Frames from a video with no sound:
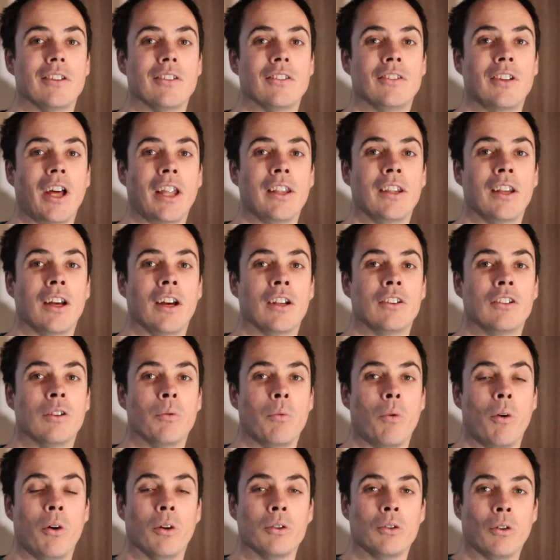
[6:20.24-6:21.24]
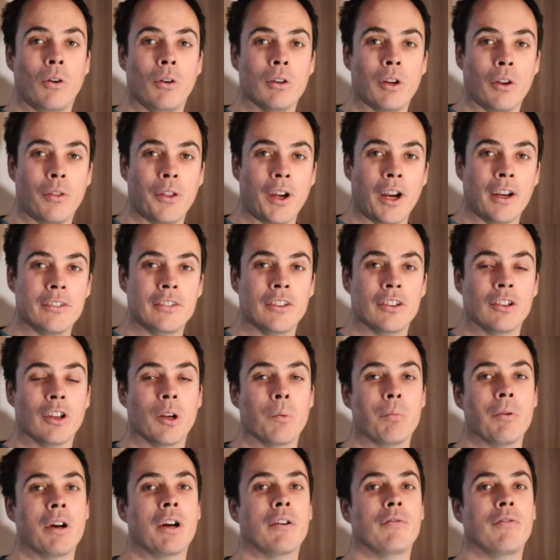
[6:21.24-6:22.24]
Santa towards all the things he's going
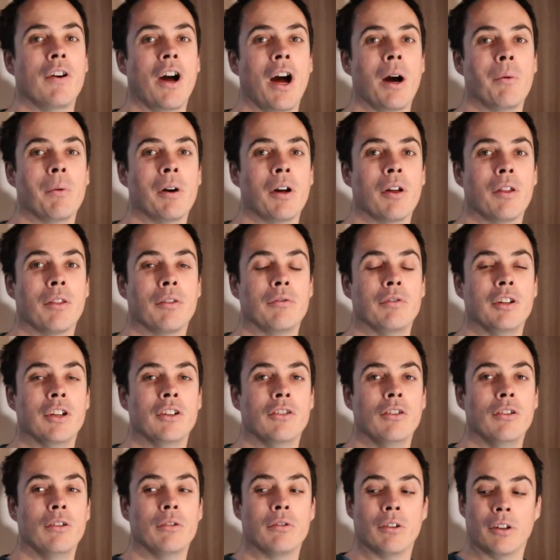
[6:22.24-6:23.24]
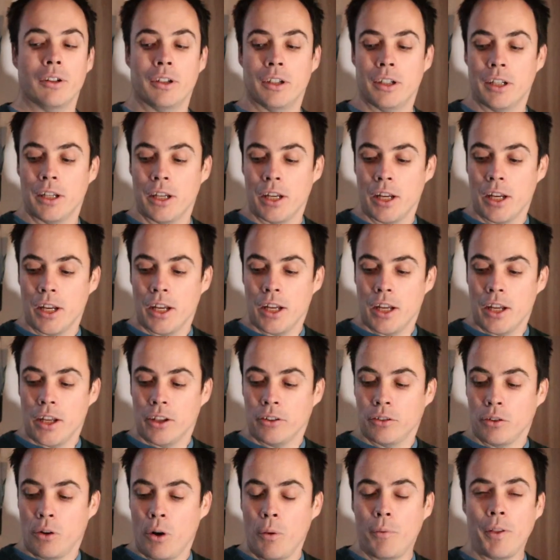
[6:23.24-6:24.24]
to bring for our 3 children.
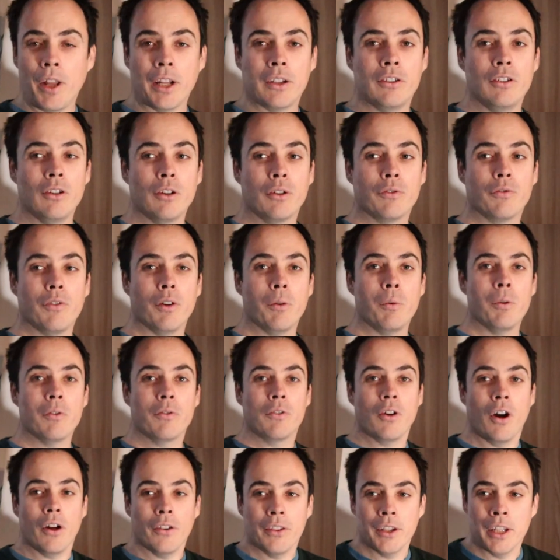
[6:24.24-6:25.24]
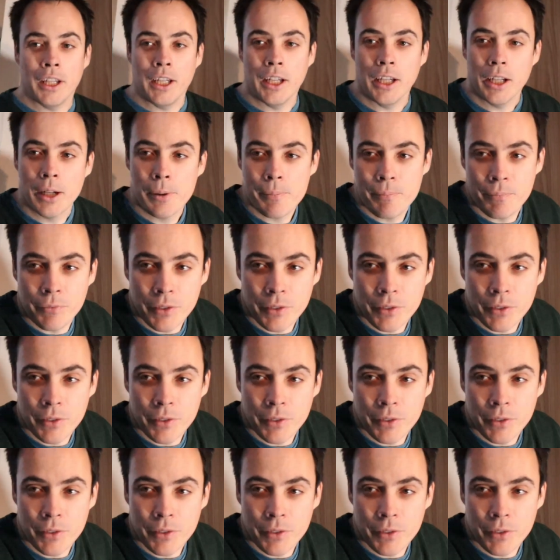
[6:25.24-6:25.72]
So I hope that's useful. We've got the